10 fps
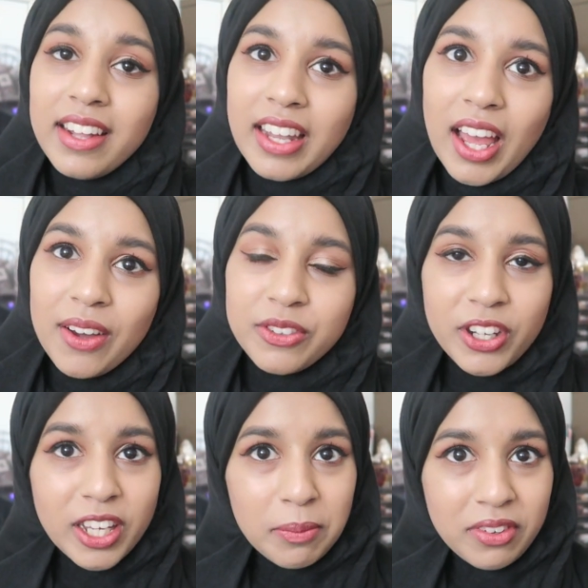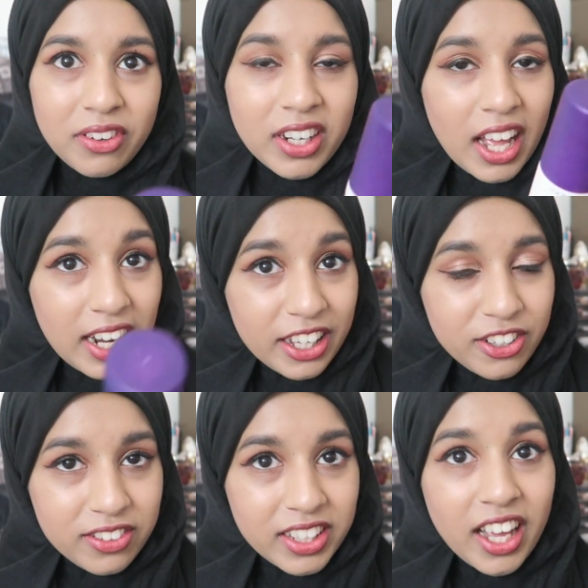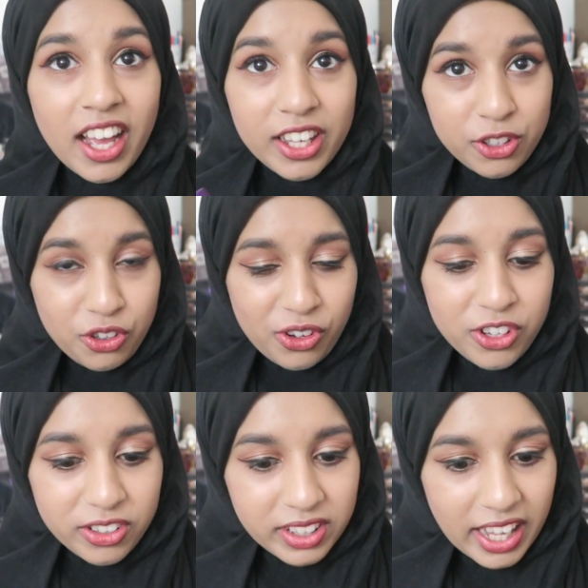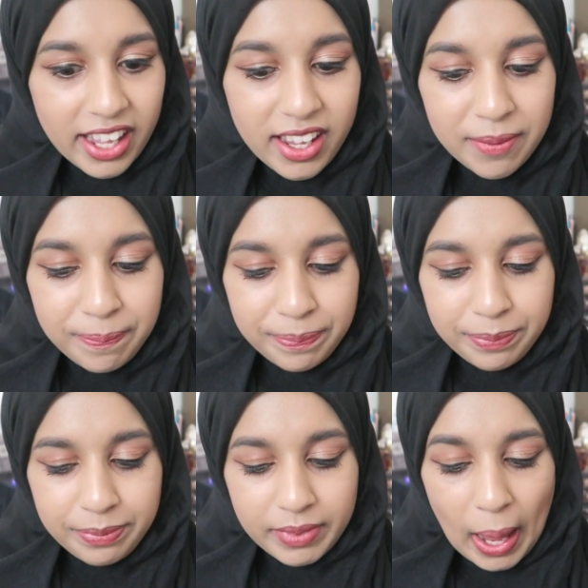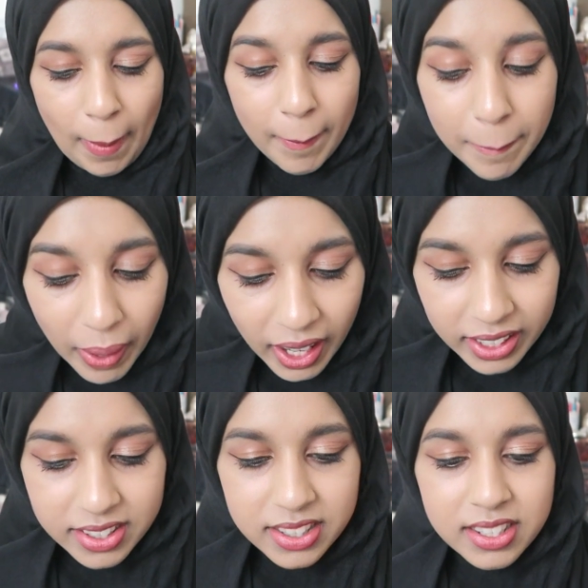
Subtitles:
Now, don't get me wrong, I like using it, I enjoy using it, but